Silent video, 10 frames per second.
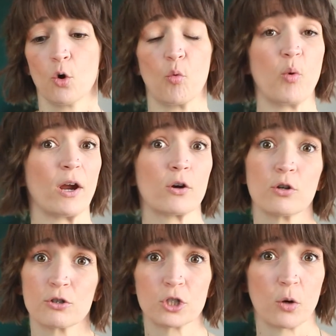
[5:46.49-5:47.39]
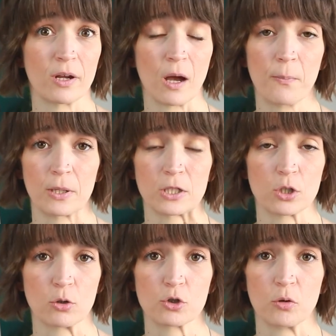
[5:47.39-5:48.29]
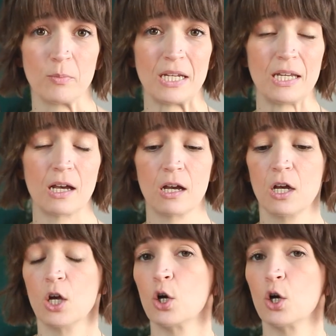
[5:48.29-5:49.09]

where you're showing up on social media,